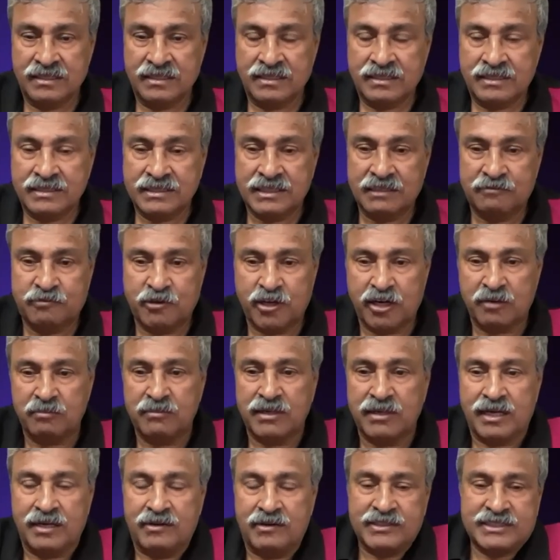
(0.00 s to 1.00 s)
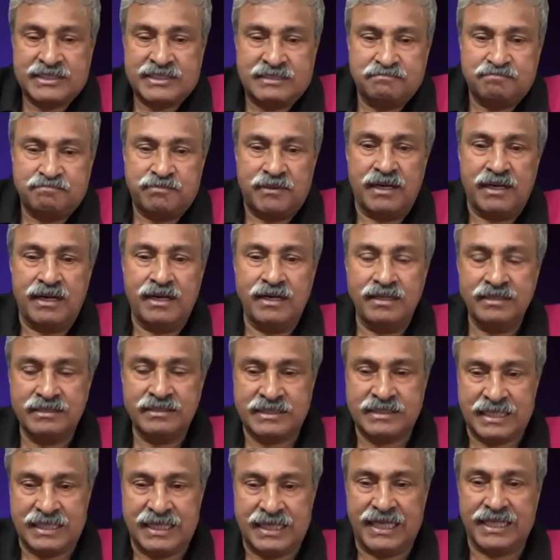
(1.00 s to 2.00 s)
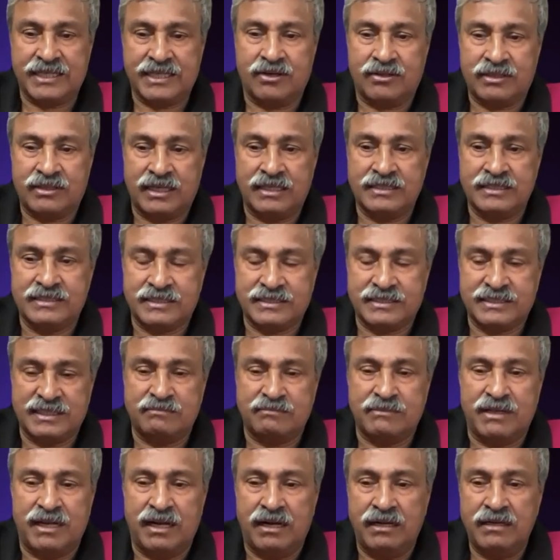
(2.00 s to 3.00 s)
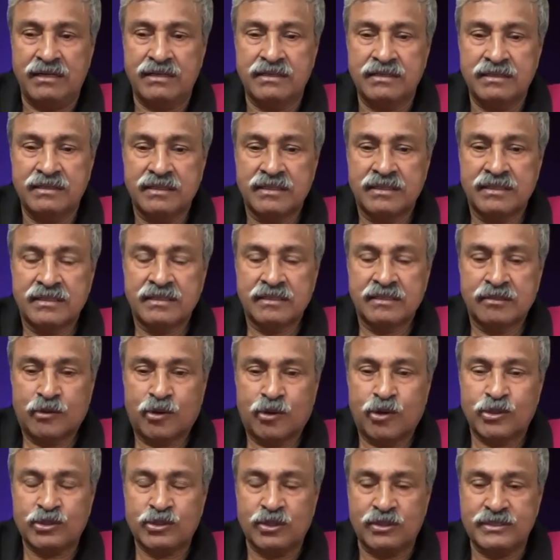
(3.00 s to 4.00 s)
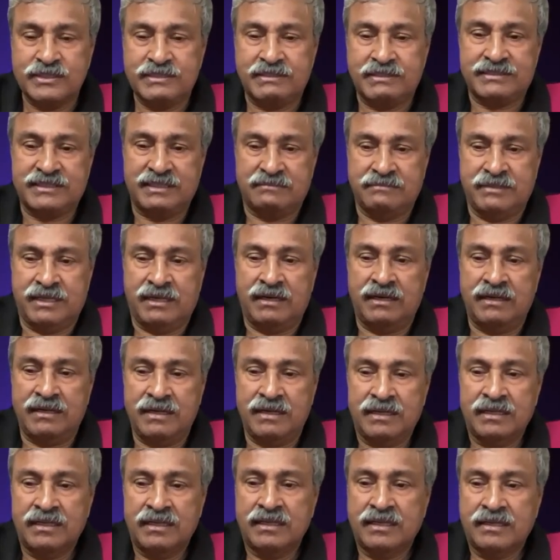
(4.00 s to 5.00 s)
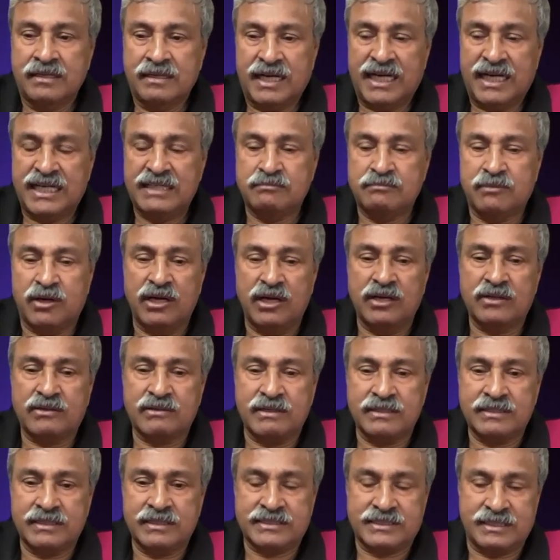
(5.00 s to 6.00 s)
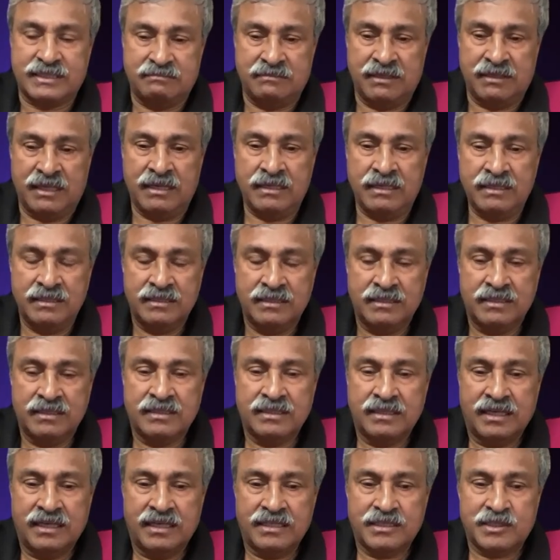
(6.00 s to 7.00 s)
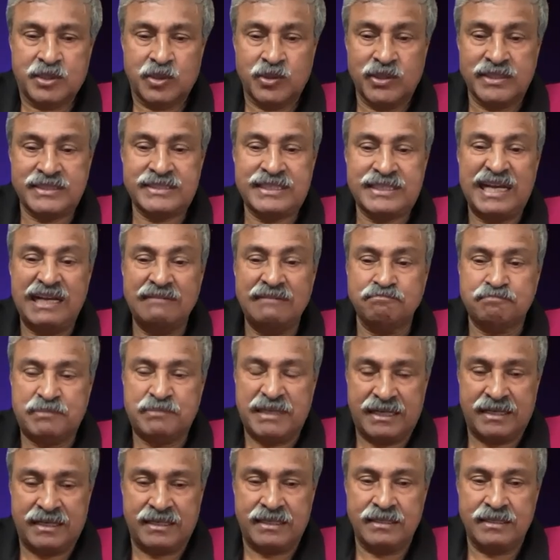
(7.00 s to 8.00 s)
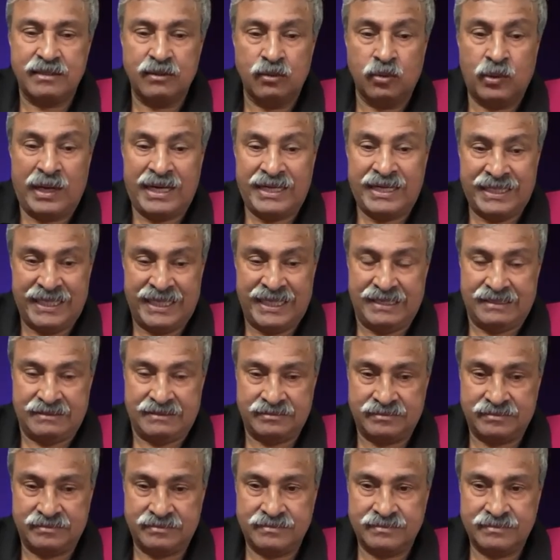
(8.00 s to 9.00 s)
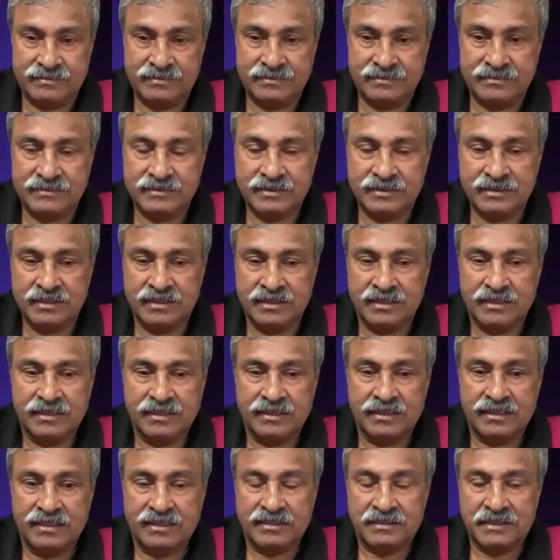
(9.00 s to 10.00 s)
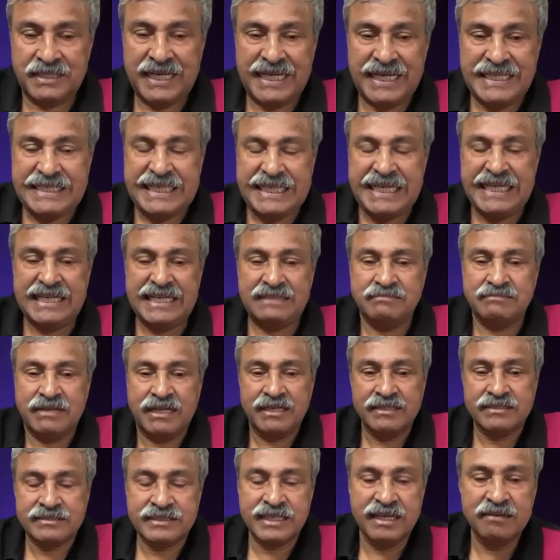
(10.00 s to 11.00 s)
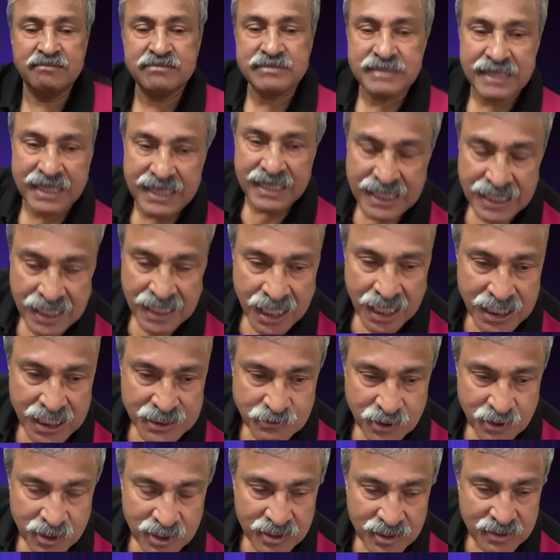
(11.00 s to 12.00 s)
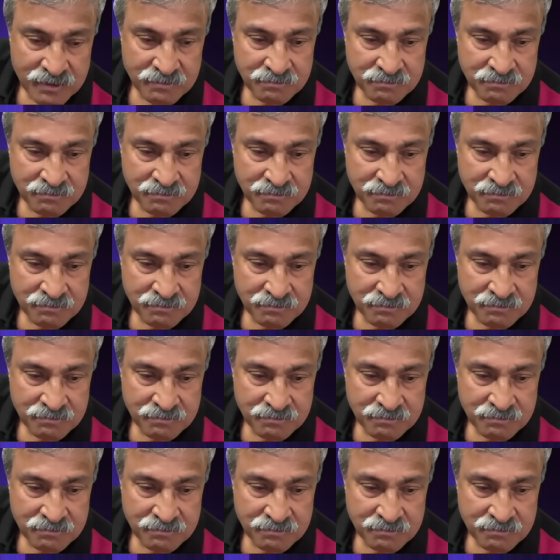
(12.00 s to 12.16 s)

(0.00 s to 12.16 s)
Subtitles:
The formula is simple: Chennai cocktail 6 ml, ozone 6 ml, and molecular 6 ml through the same prick, one needle. 18 ml seems like a large volume,